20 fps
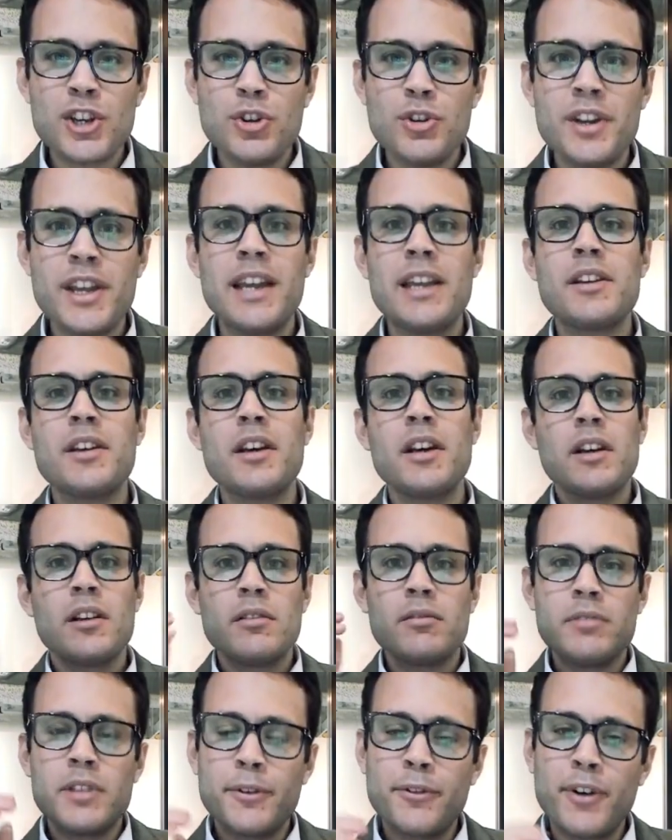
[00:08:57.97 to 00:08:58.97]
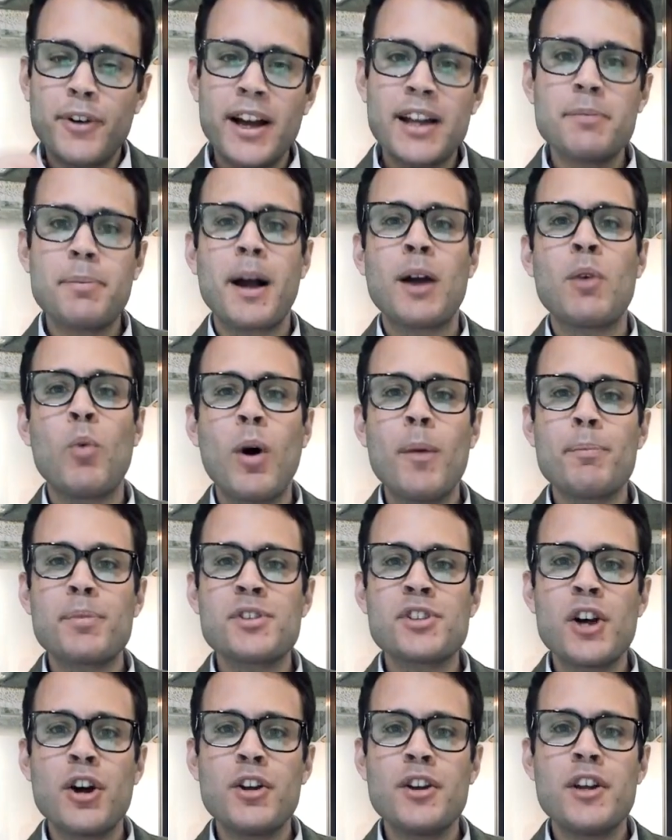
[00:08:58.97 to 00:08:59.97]
you need defined by what
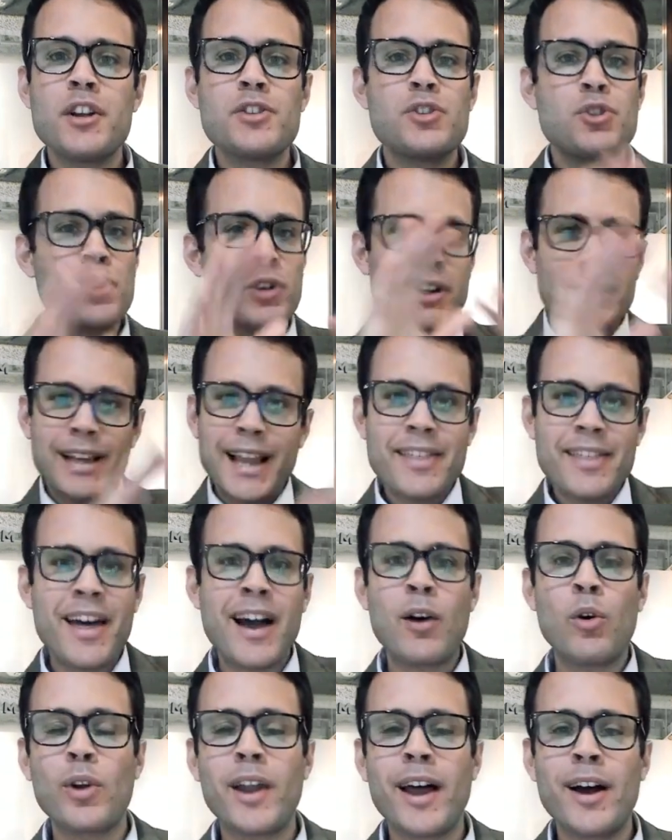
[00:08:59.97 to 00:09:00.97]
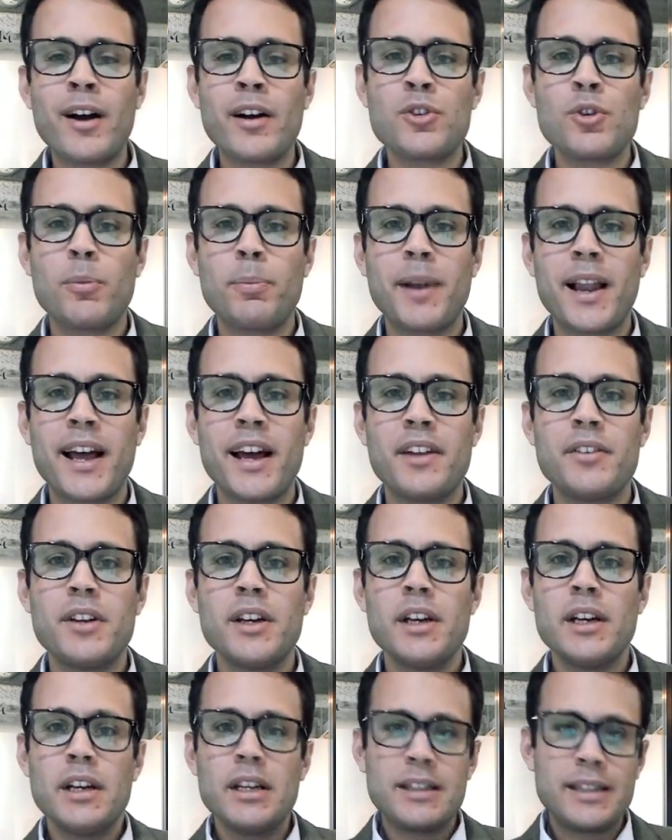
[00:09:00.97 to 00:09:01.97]
personas. You can lay that all out in your
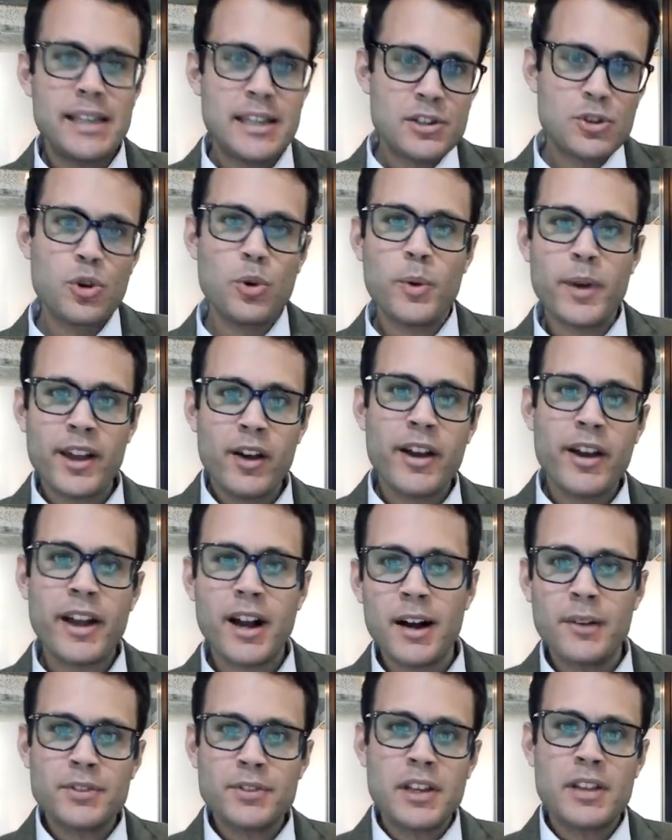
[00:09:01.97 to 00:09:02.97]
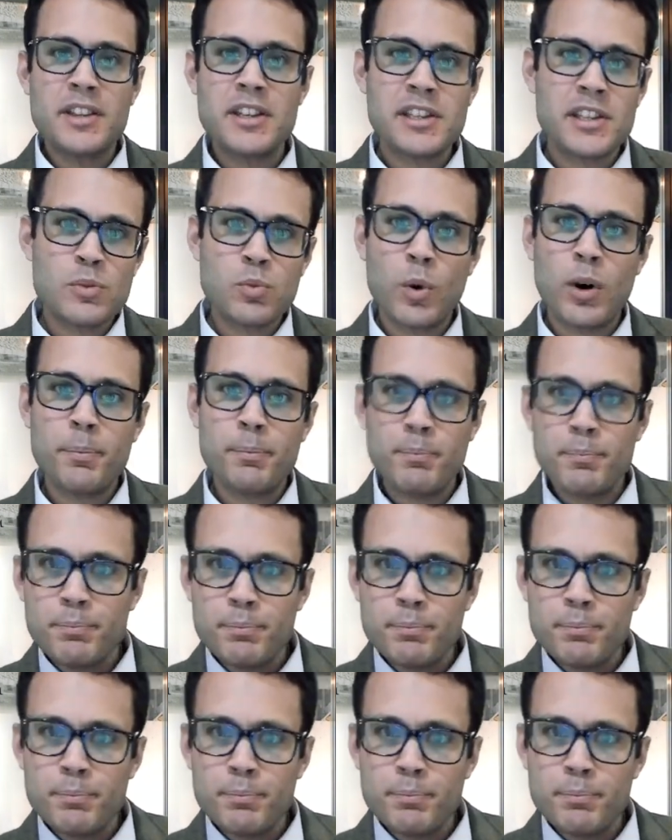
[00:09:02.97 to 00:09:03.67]
plan. These are who we're going after. This is what